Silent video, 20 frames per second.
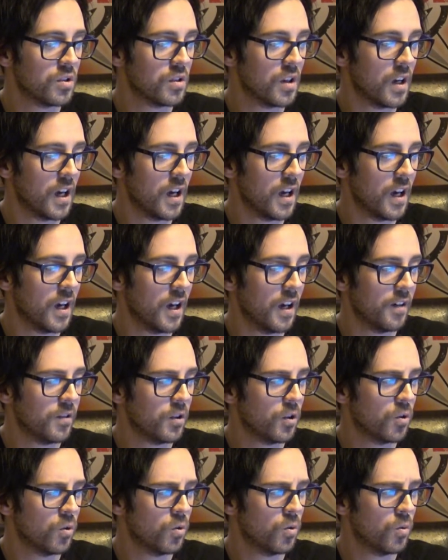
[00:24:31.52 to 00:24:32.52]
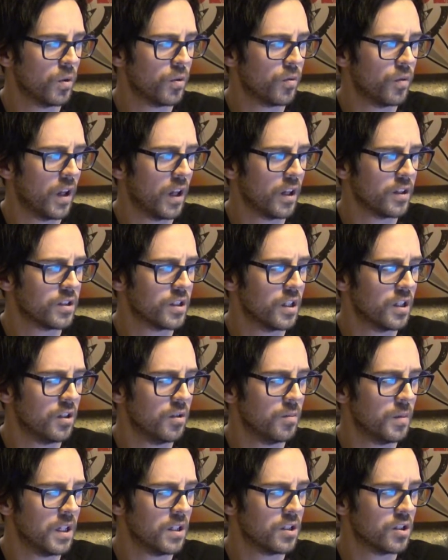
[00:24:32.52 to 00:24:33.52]
uh, if you go with Relics then
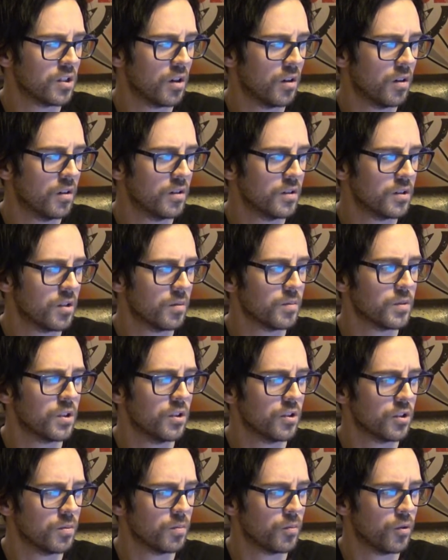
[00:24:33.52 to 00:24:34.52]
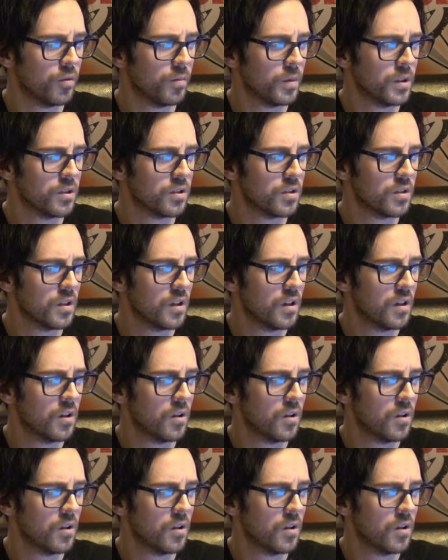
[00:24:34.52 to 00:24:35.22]
you may some serious improvements.